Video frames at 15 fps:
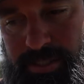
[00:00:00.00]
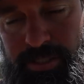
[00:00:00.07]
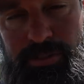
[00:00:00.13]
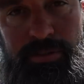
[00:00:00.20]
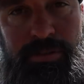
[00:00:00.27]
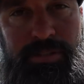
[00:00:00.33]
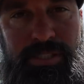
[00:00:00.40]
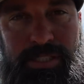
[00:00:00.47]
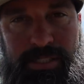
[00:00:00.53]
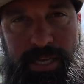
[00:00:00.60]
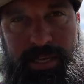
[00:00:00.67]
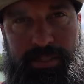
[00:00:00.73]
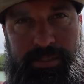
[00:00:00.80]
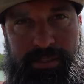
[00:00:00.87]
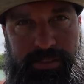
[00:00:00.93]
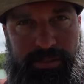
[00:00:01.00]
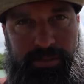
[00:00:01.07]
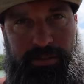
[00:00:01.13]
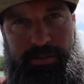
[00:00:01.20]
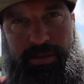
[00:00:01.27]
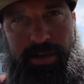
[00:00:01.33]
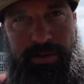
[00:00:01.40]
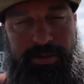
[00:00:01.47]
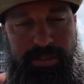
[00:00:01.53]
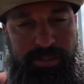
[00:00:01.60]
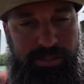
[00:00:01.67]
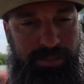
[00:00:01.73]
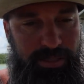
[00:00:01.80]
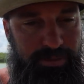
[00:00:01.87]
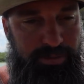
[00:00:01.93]
of certain states and certain
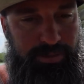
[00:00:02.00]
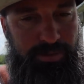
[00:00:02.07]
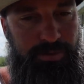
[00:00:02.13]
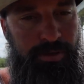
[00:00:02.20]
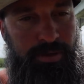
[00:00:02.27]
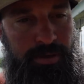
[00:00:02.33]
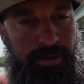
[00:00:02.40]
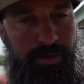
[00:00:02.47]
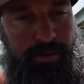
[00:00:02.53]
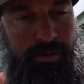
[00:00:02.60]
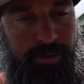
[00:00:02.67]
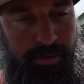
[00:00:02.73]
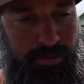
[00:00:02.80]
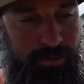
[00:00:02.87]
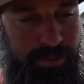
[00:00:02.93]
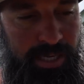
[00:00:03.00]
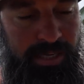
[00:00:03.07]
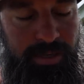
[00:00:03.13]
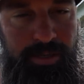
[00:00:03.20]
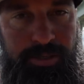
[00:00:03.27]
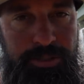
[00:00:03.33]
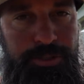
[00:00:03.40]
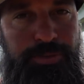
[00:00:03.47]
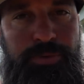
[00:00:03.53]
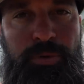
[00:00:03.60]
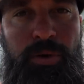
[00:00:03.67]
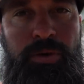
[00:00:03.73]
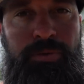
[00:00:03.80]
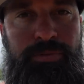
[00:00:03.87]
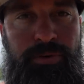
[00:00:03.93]
areas and they're taking
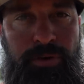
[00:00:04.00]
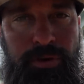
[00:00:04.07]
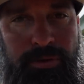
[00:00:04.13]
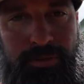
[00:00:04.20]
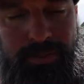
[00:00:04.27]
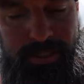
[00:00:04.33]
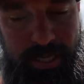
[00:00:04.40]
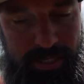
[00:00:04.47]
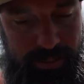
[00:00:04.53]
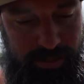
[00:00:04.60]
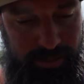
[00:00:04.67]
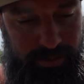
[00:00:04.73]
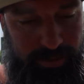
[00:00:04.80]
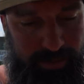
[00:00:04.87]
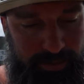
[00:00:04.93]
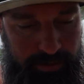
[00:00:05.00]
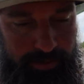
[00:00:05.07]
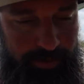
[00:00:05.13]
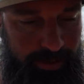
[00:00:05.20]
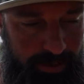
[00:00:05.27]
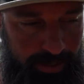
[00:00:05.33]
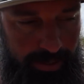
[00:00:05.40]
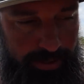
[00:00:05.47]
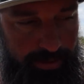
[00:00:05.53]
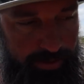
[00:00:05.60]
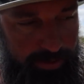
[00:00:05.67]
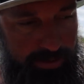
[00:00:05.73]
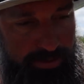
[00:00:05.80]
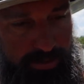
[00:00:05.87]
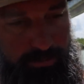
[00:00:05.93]
control of their own destiny. And I
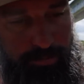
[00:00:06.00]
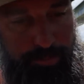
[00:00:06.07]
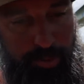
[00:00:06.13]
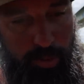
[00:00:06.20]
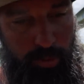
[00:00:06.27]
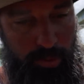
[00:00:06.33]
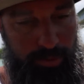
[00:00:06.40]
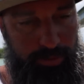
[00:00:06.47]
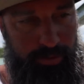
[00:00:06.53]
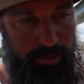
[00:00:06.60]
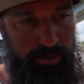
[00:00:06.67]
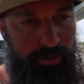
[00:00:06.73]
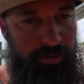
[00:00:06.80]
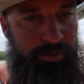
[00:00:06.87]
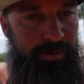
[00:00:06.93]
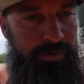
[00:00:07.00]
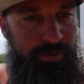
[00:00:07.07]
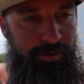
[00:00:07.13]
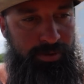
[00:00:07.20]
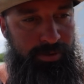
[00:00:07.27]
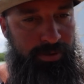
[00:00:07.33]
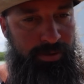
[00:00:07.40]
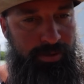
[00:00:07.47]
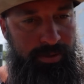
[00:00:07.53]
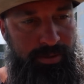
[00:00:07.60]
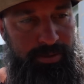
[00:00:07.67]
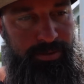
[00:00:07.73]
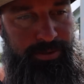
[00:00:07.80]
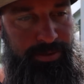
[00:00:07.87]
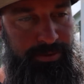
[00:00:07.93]
think it's important
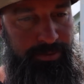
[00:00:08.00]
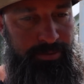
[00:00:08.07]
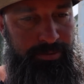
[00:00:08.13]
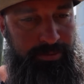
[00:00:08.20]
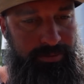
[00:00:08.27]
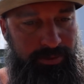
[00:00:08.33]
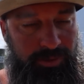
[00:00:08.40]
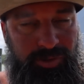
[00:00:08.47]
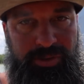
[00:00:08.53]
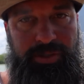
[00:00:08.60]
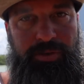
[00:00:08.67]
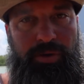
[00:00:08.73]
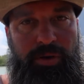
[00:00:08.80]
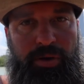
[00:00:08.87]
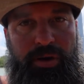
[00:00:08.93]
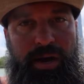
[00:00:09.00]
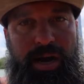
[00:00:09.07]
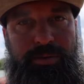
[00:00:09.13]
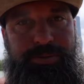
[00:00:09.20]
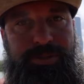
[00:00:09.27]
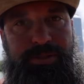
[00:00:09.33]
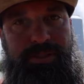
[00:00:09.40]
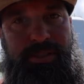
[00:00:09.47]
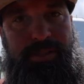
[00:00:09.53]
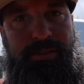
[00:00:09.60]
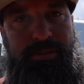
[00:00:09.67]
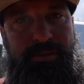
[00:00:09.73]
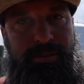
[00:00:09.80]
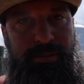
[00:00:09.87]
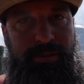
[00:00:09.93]
to look at all
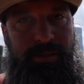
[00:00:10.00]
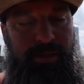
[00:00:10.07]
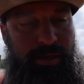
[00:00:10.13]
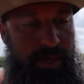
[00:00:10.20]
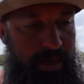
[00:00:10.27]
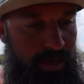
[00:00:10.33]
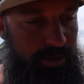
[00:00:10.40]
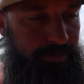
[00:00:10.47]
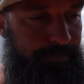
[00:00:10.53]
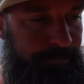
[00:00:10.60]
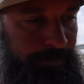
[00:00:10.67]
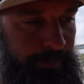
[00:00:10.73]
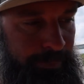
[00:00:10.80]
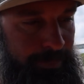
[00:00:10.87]
options. And